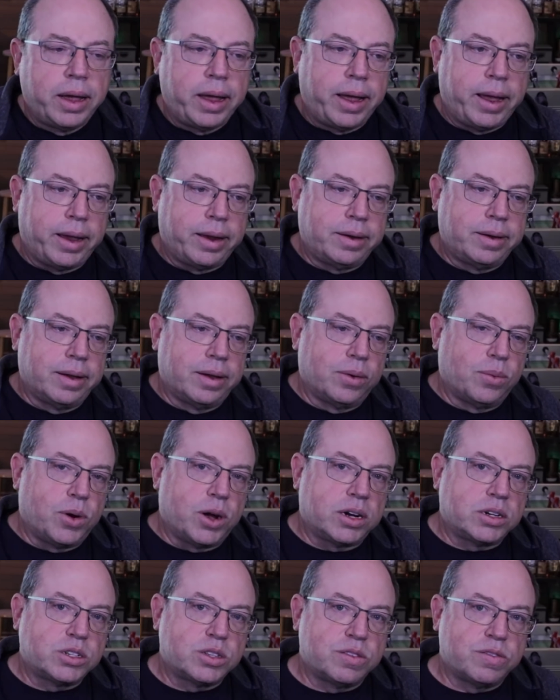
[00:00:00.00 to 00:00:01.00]
and
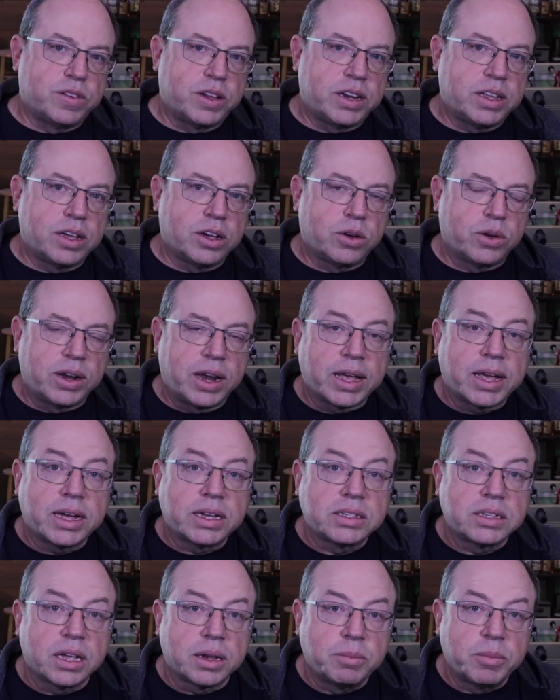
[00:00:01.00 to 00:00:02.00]
watch the video. And like I
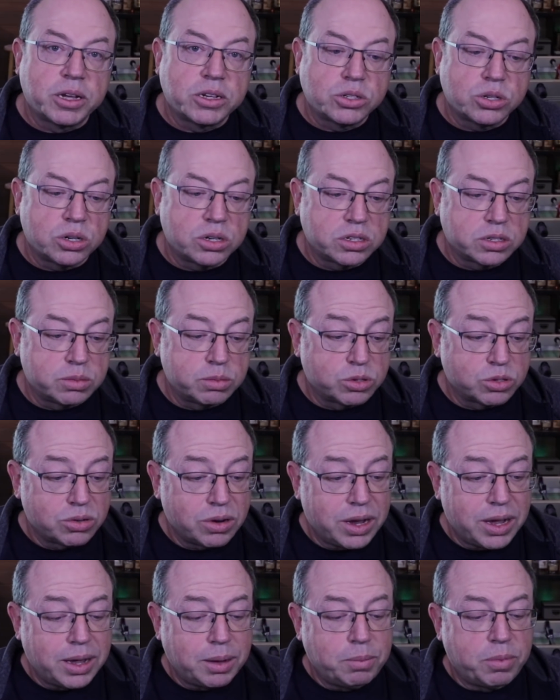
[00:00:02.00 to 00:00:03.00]
said, make sure you
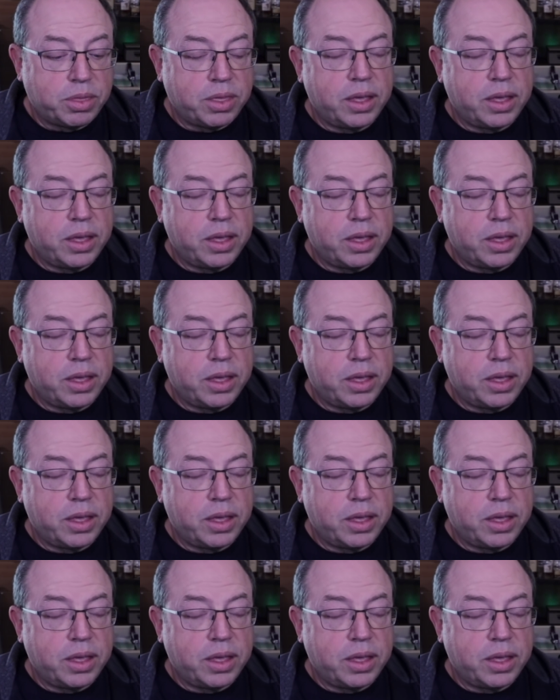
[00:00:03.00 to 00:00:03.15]
subscribe.